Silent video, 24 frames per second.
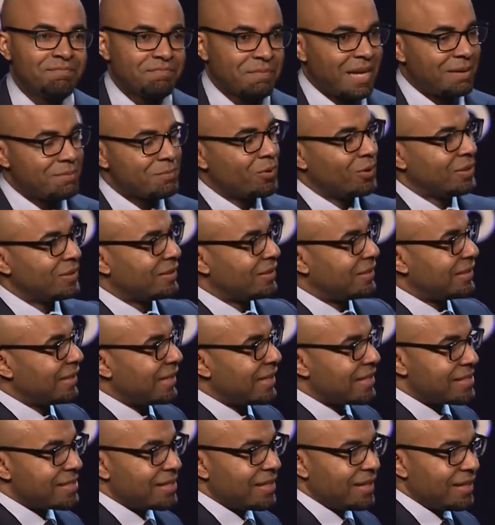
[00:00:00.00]
I'm going to set
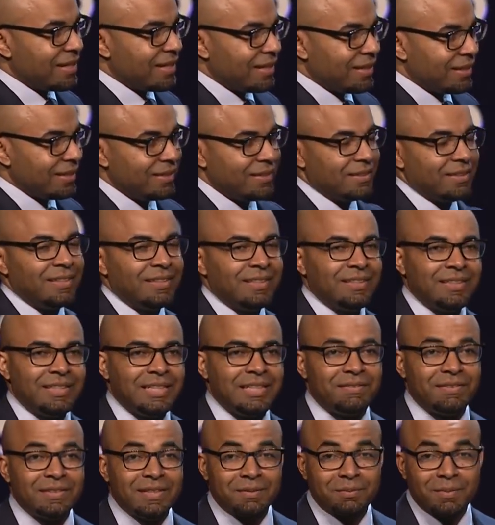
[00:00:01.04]
aside
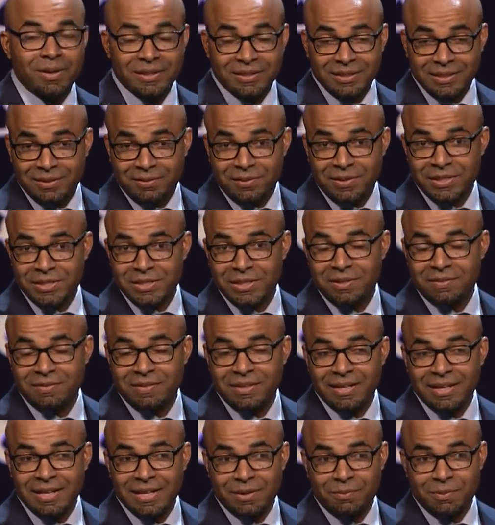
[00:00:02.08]
even the Marxist version of
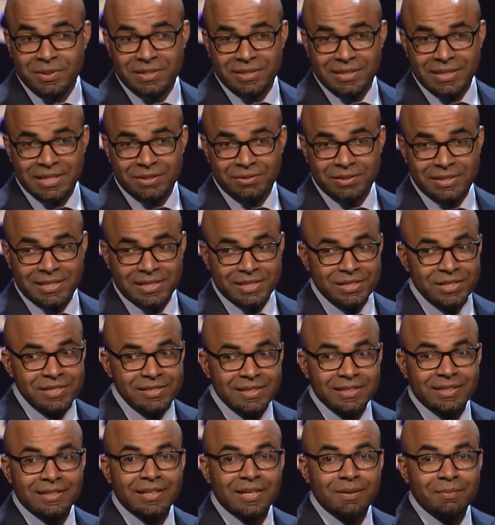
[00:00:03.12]
that, in which the interests are
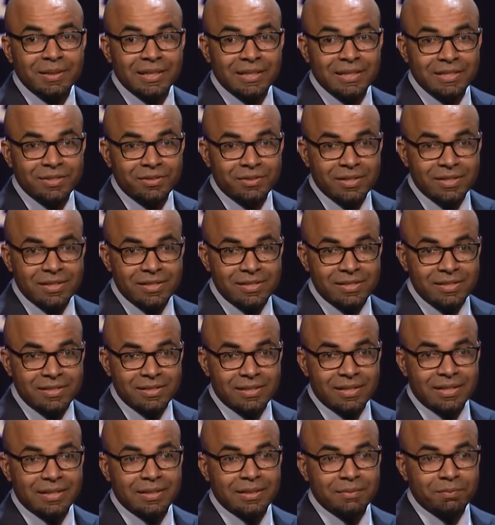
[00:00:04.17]
just economic interests,
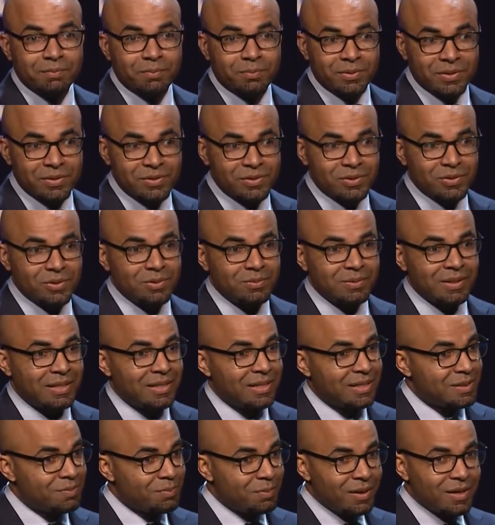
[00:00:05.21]
and presume that
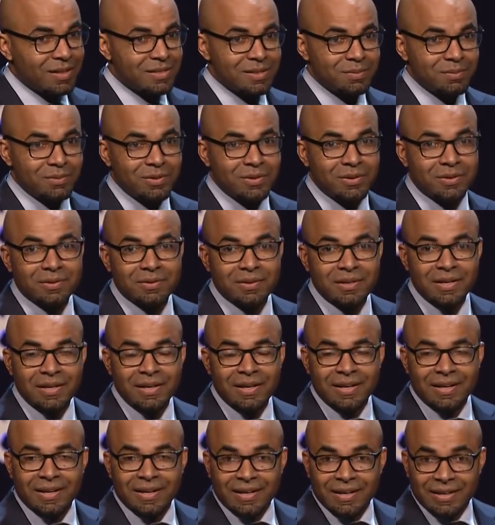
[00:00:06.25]
it is possible
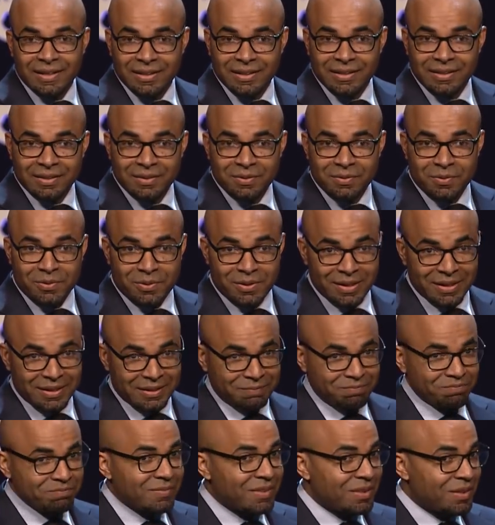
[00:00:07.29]
for a
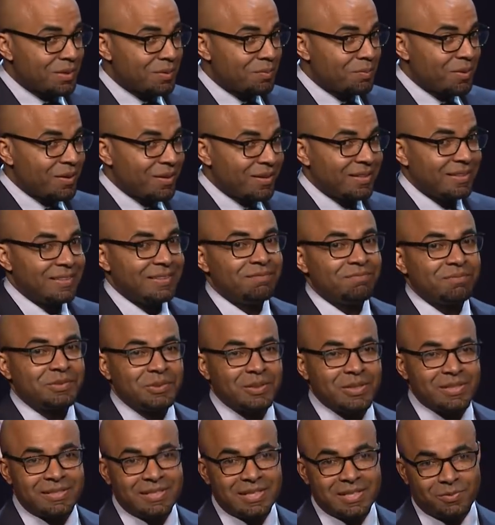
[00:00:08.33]
third party
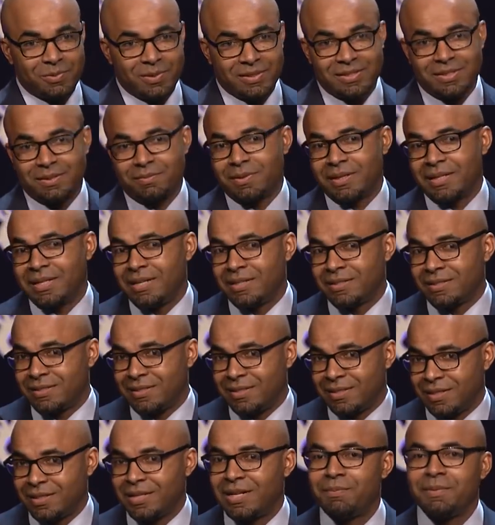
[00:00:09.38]
to assess what somebody
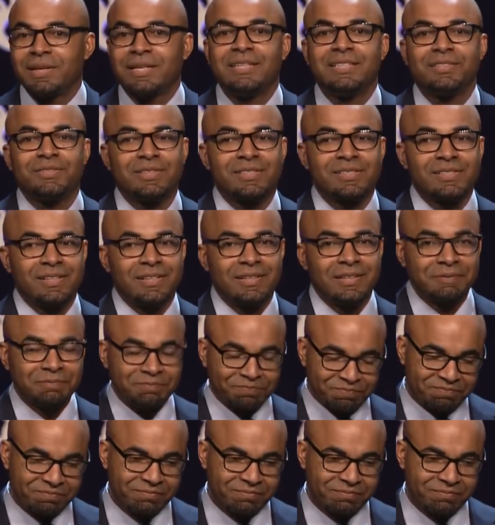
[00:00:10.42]
else's economic interests are.